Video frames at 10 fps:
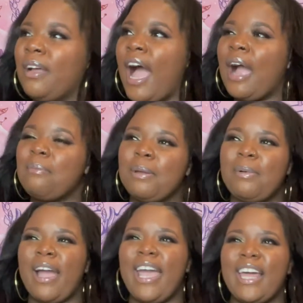I remember
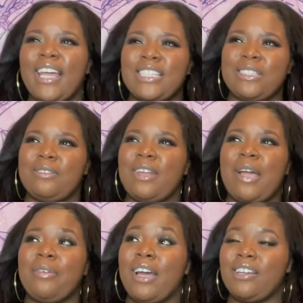I had
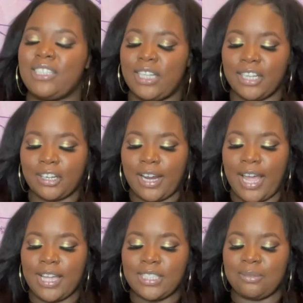like when I was younger, I
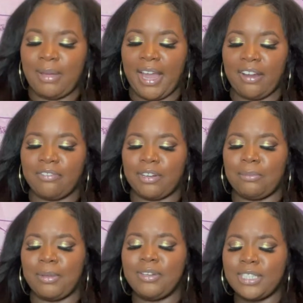had some hair from the
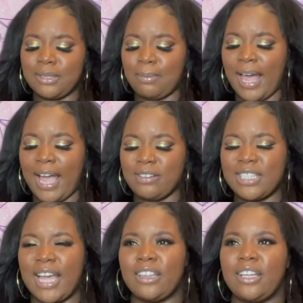beauty supply. It was
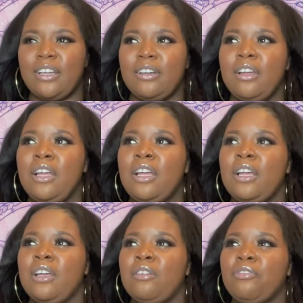like the
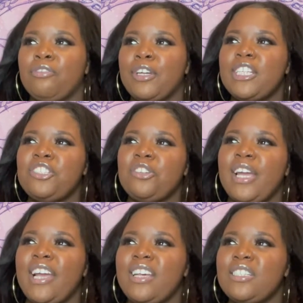Free
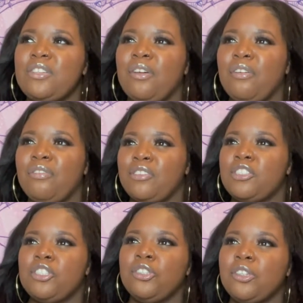Tress
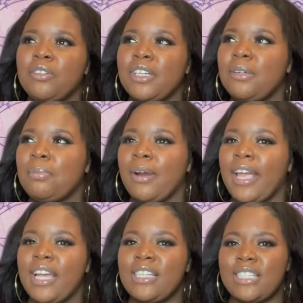Futura
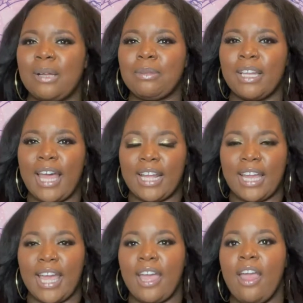brand, something like
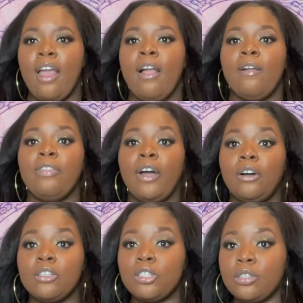that.
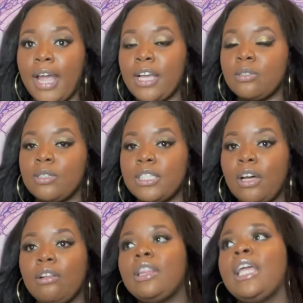Those tracks were
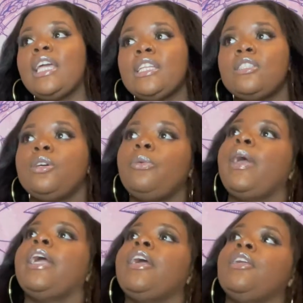so thin to
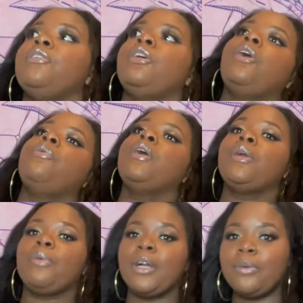where you don't want
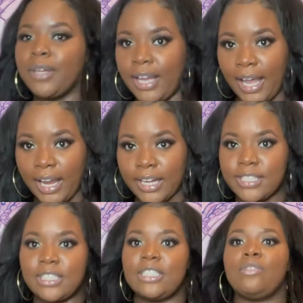to work with the hair
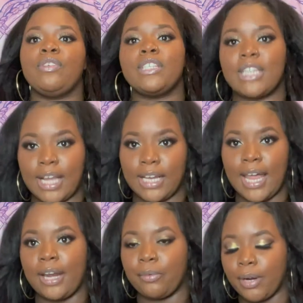because it just feels like a
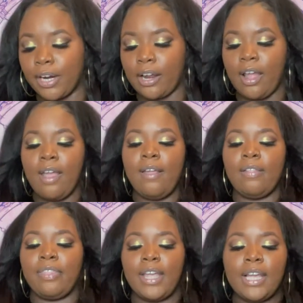lot of work.
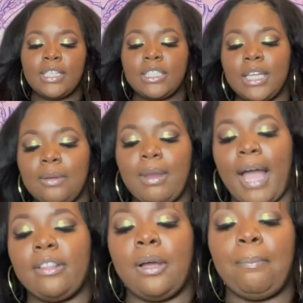These seem
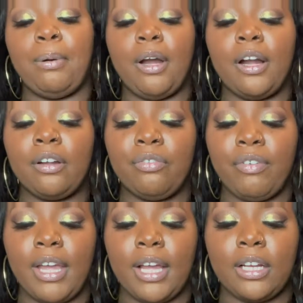like the
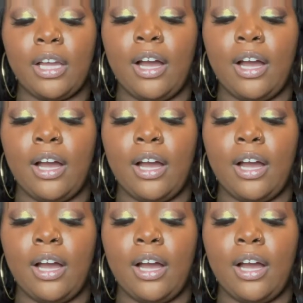perfect